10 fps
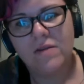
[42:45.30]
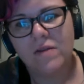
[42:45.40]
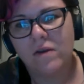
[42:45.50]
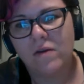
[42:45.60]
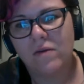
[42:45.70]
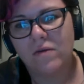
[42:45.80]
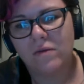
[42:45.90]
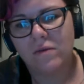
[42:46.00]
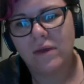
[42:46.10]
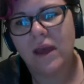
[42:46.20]
So,
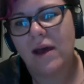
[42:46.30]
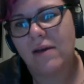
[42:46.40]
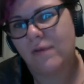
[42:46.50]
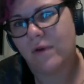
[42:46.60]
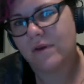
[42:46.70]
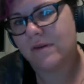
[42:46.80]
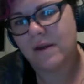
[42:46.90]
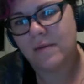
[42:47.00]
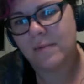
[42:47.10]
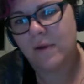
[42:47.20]
yeah, for
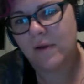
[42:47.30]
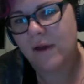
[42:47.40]
example,